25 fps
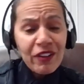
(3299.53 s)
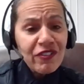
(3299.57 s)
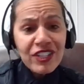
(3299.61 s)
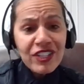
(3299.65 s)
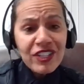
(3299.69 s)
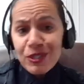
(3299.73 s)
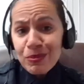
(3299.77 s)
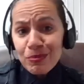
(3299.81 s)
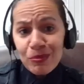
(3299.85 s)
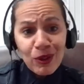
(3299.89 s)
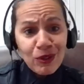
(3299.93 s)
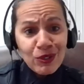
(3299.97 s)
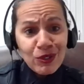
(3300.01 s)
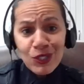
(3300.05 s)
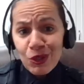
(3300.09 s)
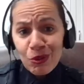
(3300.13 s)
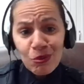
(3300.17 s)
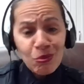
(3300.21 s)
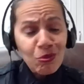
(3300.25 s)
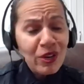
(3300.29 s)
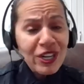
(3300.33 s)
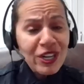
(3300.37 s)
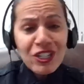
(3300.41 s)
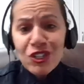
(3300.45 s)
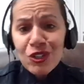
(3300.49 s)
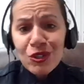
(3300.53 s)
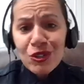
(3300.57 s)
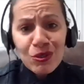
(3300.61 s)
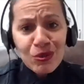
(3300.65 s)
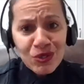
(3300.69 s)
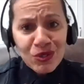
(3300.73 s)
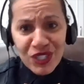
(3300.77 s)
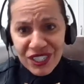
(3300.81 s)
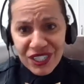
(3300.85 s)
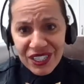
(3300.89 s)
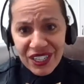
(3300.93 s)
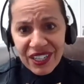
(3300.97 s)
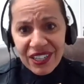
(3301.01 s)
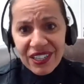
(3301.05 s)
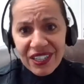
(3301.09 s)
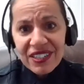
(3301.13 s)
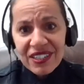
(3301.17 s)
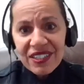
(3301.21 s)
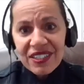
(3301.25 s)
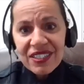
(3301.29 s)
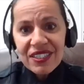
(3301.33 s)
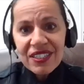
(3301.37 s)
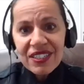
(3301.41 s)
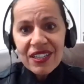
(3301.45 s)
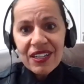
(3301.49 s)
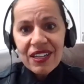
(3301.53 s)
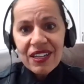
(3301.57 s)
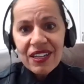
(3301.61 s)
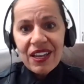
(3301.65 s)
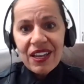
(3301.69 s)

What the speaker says: of its most original sins,